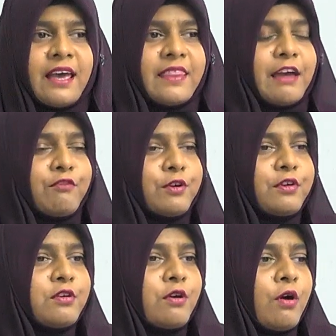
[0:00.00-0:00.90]
They
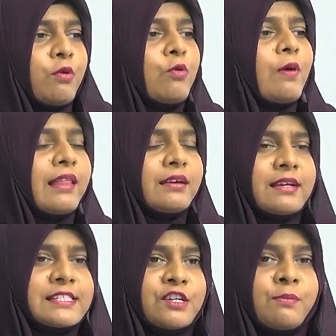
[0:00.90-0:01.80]
wouldn't know who are the
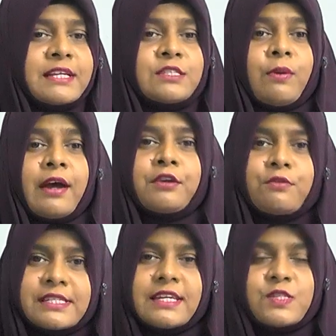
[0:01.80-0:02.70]
consumers who are
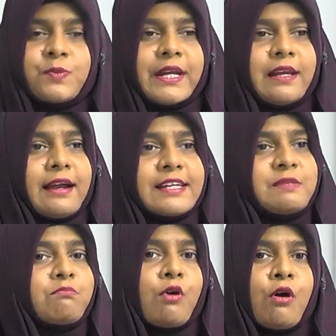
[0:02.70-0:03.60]
using street lights
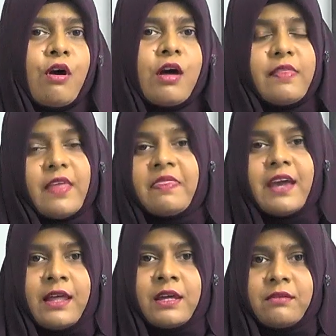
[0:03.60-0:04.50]
more than the
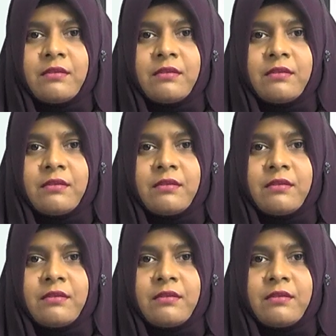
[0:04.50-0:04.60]
other.